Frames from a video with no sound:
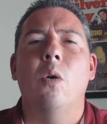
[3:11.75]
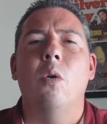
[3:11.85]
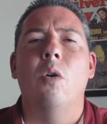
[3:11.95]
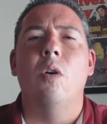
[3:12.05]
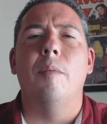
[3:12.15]

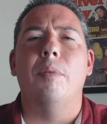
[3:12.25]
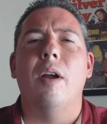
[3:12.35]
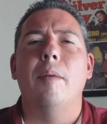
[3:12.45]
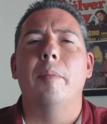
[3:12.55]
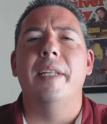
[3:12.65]
or
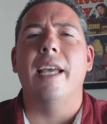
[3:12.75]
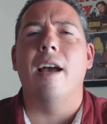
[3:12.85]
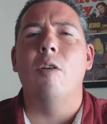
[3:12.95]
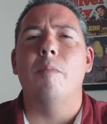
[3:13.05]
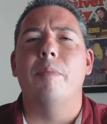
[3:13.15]
probably
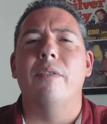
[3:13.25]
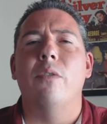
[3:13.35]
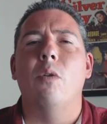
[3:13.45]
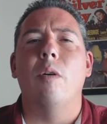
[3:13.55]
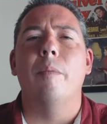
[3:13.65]

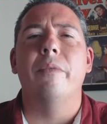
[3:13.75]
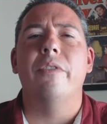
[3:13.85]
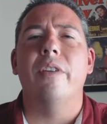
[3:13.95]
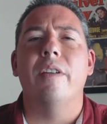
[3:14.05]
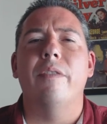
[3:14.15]

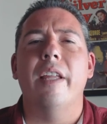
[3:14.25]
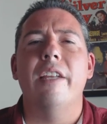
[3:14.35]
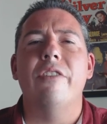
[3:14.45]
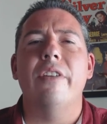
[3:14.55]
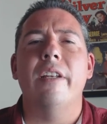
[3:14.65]
outperforms
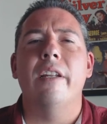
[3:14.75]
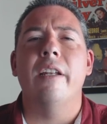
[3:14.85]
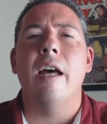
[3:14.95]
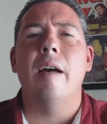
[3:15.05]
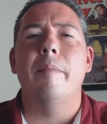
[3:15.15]
inflation
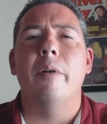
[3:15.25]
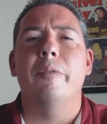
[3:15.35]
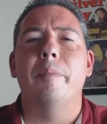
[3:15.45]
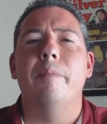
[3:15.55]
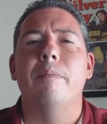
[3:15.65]
in uh,
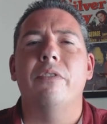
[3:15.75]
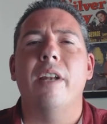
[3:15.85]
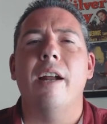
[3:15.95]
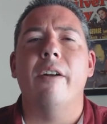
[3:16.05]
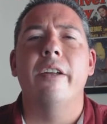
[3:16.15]
most
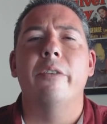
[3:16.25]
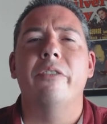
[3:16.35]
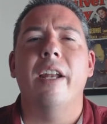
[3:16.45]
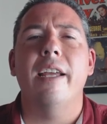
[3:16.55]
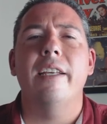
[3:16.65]

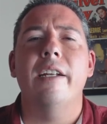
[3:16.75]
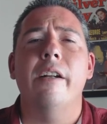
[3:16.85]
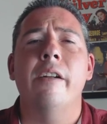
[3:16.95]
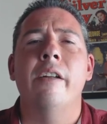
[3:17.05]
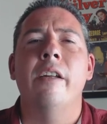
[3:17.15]
scenarios that I
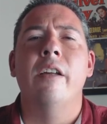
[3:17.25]
hear